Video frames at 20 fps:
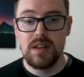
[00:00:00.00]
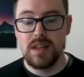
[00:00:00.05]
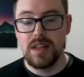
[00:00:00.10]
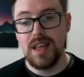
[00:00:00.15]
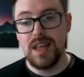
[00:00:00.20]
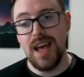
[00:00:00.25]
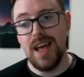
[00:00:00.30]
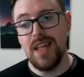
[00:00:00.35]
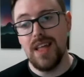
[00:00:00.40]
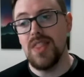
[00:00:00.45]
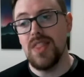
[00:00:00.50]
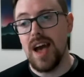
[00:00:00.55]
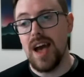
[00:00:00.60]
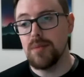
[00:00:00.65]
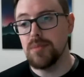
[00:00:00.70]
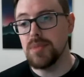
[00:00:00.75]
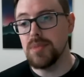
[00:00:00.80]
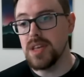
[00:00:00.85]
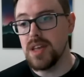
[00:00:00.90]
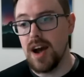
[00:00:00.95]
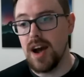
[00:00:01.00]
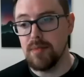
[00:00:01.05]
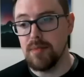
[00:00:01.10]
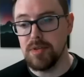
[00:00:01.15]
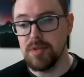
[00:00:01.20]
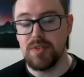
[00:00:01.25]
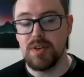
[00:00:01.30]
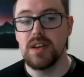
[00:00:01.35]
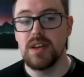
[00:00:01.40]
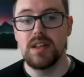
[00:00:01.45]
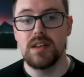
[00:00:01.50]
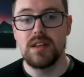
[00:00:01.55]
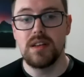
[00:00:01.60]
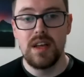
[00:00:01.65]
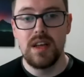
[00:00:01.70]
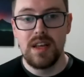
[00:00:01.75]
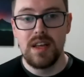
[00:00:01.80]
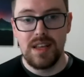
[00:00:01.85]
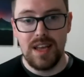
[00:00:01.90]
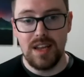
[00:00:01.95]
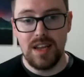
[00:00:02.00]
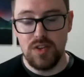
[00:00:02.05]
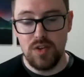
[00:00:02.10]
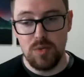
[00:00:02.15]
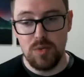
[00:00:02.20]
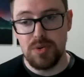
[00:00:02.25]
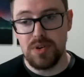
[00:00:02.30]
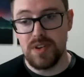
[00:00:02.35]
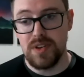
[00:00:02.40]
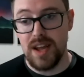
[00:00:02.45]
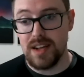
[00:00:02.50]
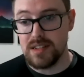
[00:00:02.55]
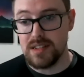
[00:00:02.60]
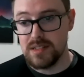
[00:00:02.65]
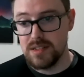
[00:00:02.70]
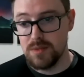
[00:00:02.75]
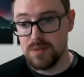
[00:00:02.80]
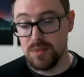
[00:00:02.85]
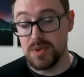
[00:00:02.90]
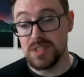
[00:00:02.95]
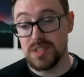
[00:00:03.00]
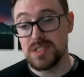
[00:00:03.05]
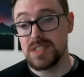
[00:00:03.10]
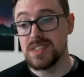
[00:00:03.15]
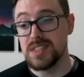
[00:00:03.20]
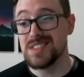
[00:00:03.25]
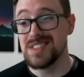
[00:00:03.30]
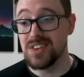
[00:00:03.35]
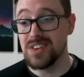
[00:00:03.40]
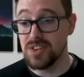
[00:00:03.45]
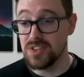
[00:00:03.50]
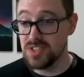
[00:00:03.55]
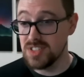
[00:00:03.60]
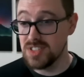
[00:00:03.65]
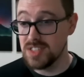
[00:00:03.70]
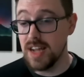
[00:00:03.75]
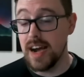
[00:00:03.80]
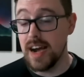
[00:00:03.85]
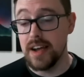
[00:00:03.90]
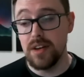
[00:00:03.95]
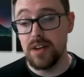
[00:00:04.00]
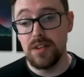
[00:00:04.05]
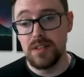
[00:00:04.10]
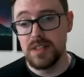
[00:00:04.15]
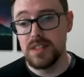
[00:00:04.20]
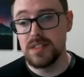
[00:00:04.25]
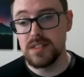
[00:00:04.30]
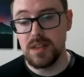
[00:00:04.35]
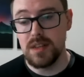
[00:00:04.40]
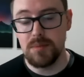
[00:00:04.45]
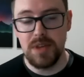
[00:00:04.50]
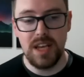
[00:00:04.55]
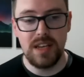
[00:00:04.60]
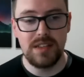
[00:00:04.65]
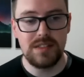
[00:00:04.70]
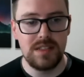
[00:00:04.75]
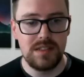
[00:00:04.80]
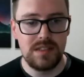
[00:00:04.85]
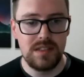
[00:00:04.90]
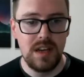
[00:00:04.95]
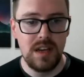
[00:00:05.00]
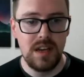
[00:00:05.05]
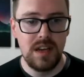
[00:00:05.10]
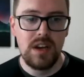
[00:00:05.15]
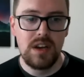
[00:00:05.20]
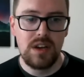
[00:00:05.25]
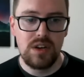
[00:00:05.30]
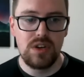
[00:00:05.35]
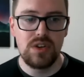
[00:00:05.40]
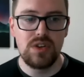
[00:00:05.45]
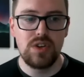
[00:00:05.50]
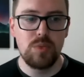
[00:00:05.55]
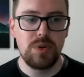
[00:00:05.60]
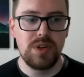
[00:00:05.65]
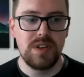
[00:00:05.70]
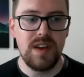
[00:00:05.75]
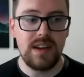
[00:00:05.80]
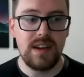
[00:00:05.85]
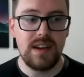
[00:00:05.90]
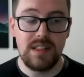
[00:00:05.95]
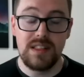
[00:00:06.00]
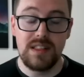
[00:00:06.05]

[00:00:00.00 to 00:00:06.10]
Can that be copyrighted? Can you protect what is considered style in some cases? Could you protect